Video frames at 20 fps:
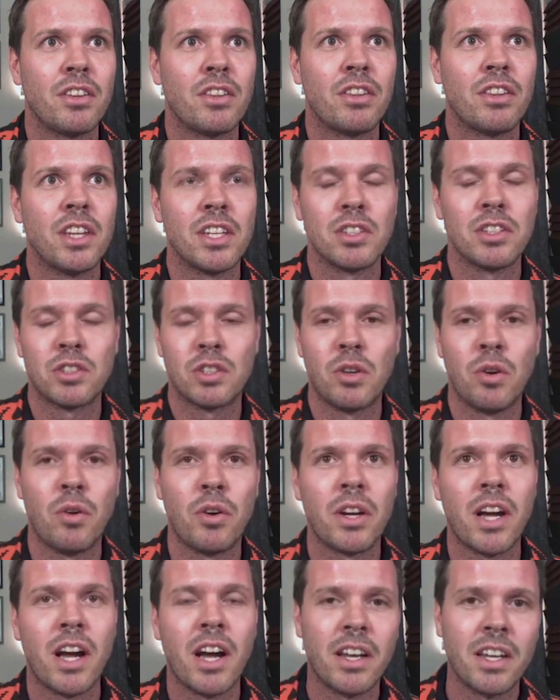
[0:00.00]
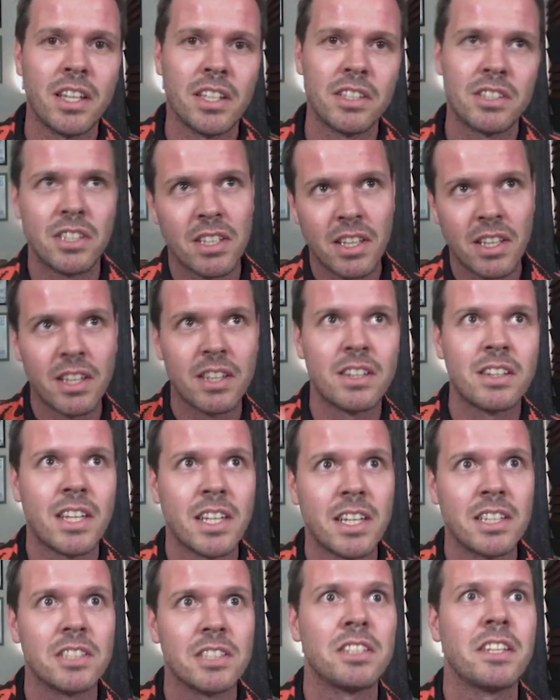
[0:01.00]
things going on. Let's
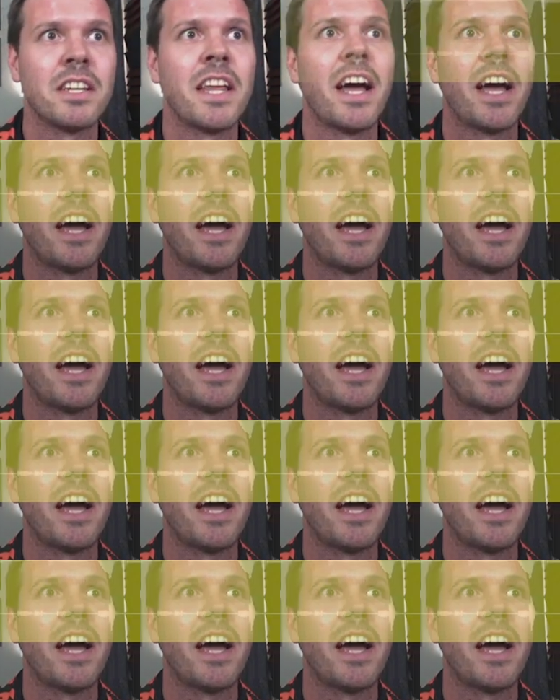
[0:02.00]
take a listen to that.